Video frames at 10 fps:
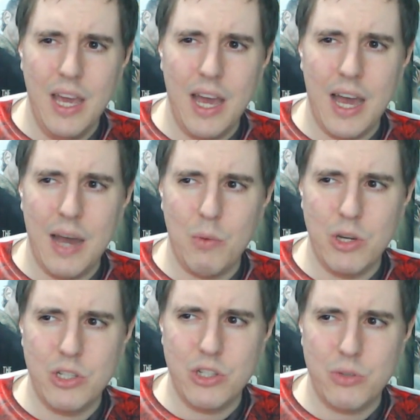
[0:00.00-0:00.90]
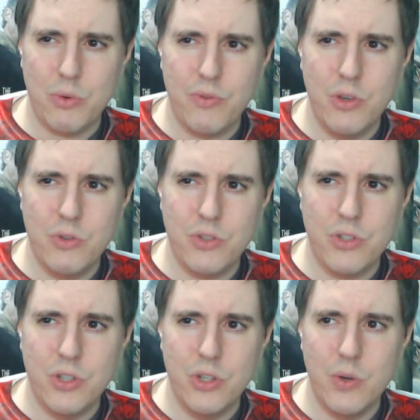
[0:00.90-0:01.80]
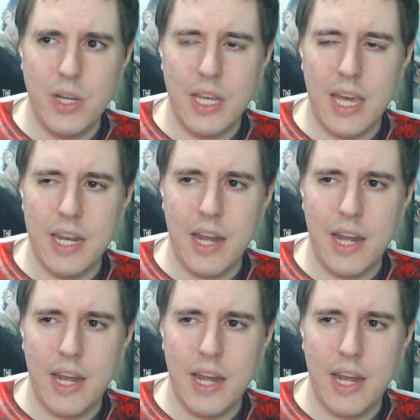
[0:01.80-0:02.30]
where he just refuses to do it and